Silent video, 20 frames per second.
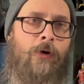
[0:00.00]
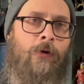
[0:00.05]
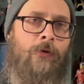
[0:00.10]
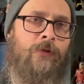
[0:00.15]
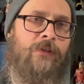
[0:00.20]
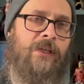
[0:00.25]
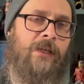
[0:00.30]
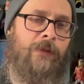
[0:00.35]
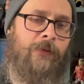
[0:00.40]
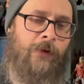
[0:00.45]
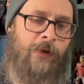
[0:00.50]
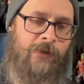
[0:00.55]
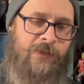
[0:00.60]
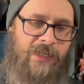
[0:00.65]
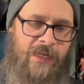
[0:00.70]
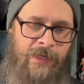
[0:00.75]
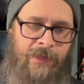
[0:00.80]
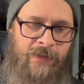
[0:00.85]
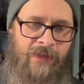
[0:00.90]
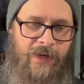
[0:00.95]

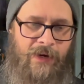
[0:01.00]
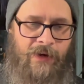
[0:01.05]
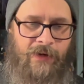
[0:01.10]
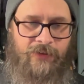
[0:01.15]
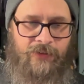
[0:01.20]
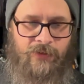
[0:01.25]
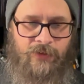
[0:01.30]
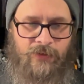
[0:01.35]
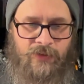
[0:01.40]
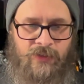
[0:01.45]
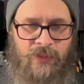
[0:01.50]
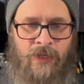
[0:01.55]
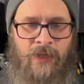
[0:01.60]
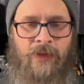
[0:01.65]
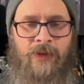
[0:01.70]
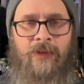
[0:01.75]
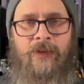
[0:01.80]
OG-13 characters.